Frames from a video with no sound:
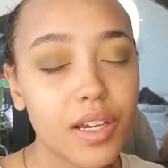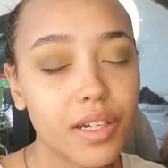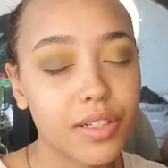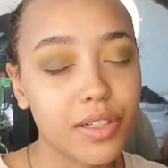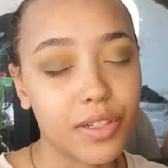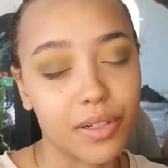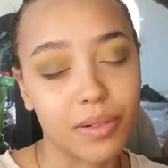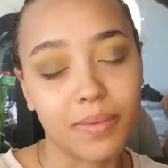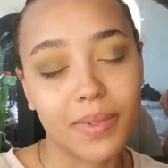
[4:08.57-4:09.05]

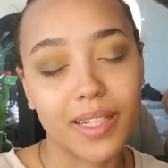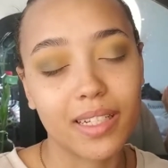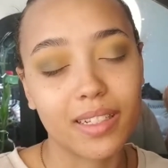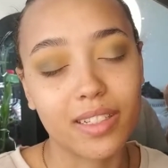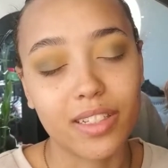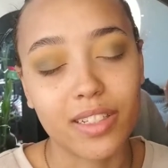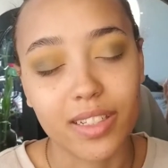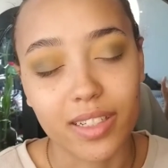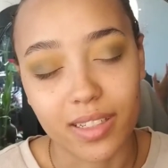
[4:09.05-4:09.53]
German
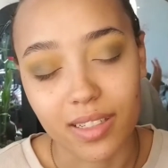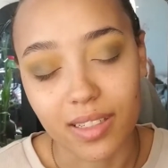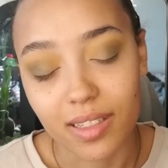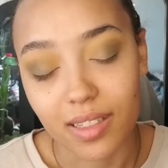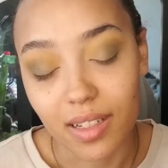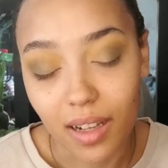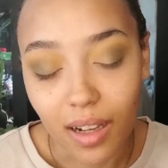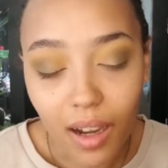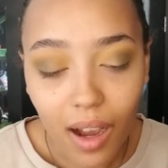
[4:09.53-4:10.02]
is just
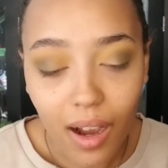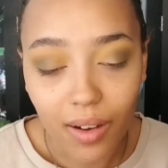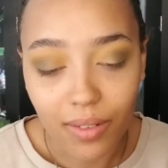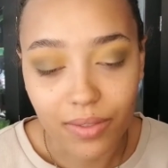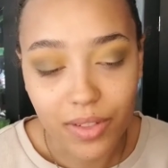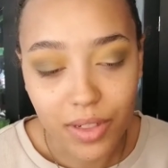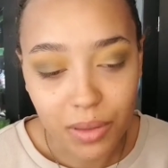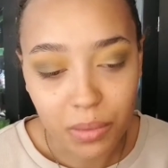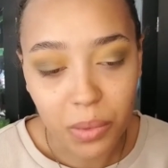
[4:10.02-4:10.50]
a
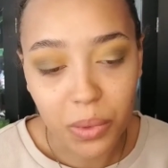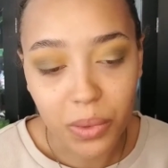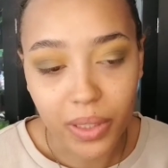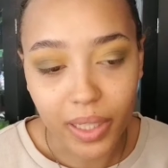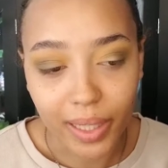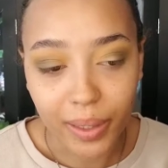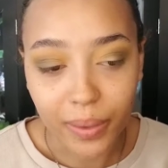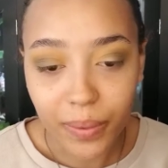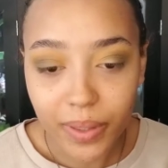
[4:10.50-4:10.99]
comfortable
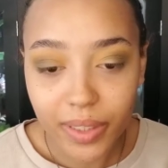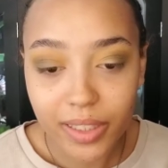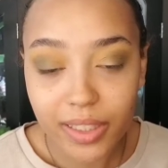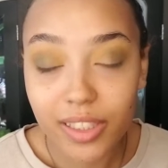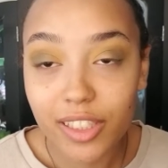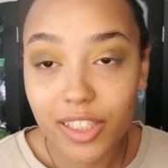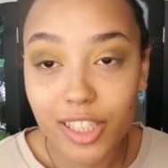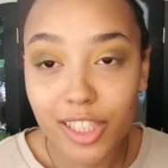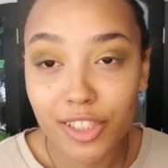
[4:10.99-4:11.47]

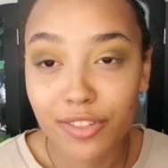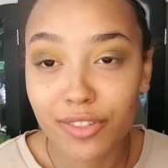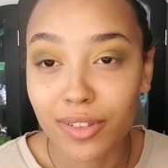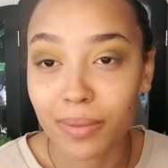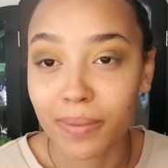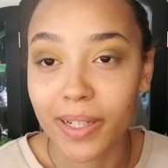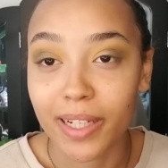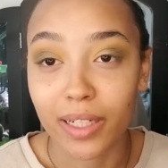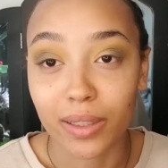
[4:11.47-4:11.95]
language for
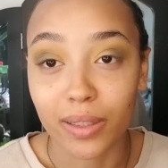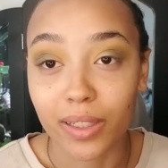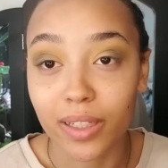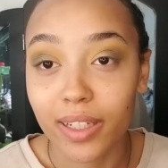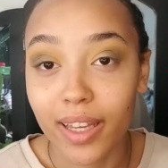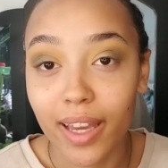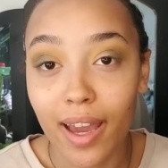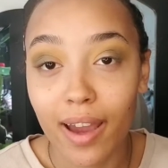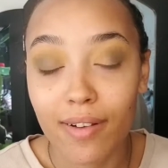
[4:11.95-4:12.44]
me to
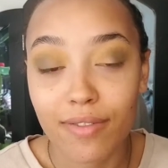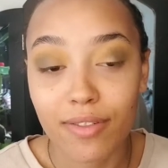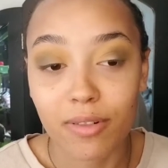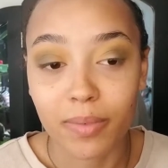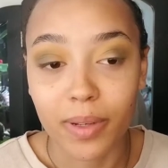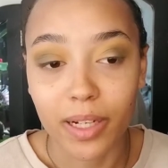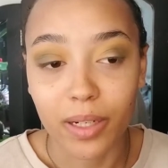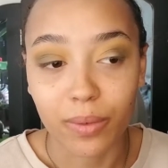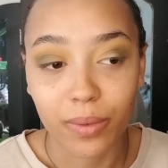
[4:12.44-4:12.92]
look at, for
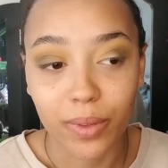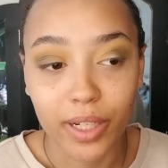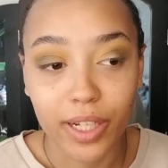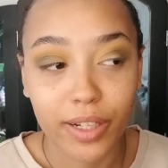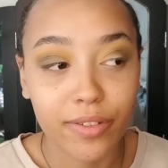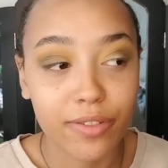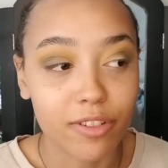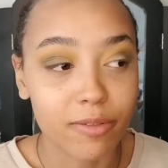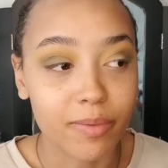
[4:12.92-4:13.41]
me to
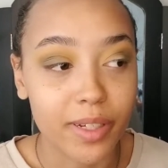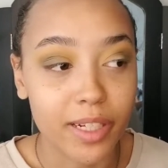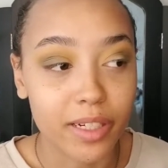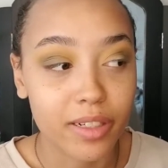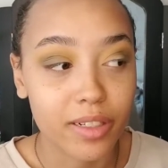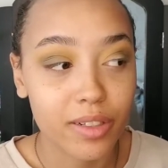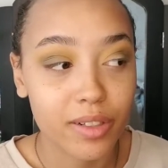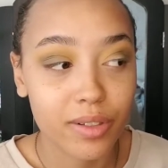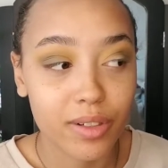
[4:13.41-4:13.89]
read, for me
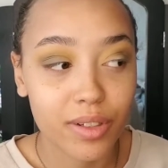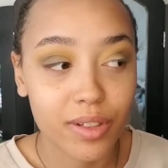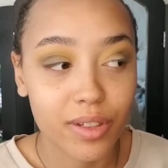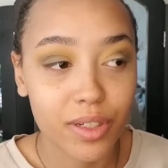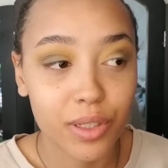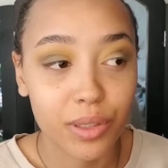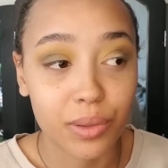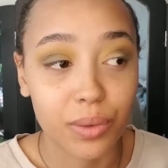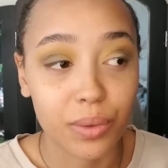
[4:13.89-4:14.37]

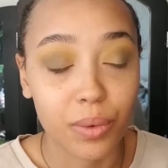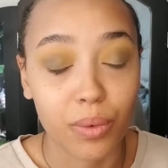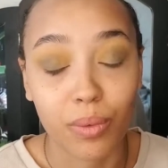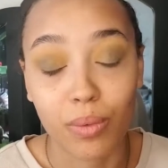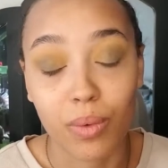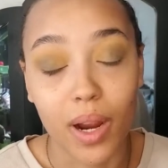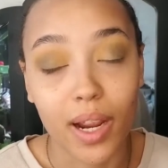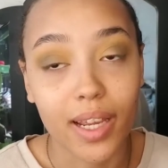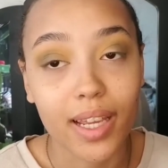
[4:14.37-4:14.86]
to
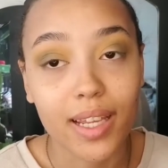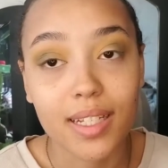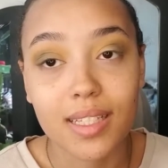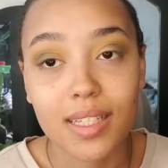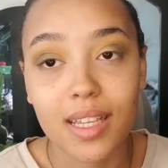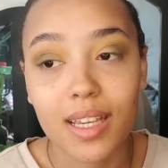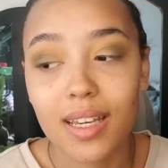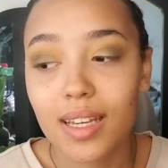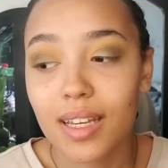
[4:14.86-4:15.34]
write,
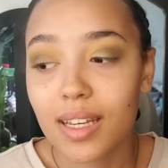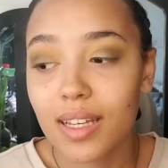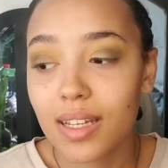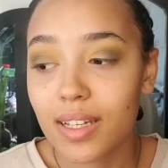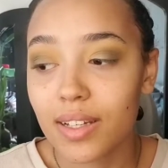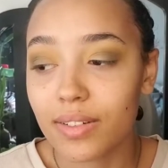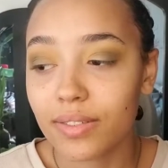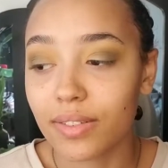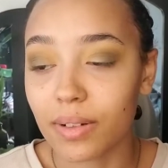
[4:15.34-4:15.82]

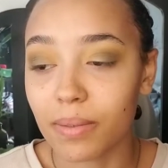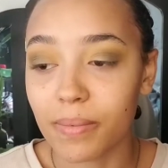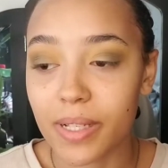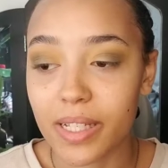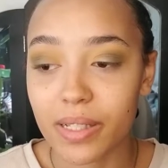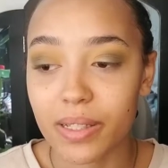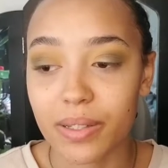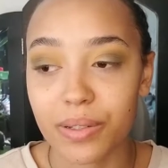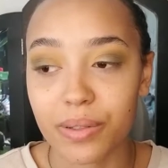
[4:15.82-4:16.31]
for me
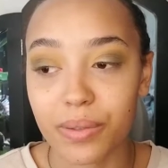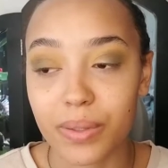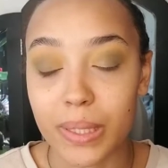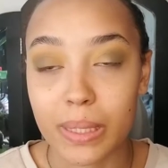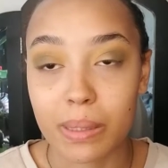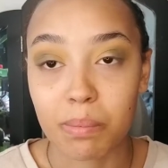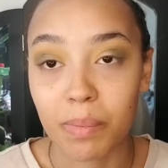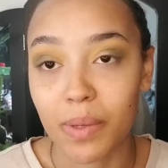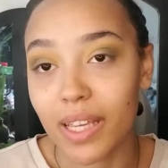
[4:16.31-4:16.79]
to
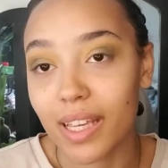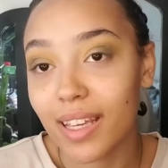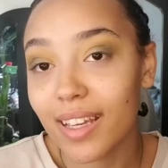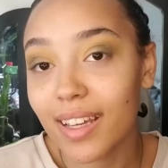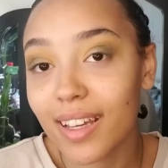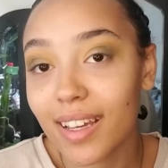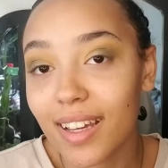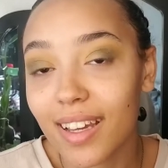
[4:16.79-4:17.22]
speak.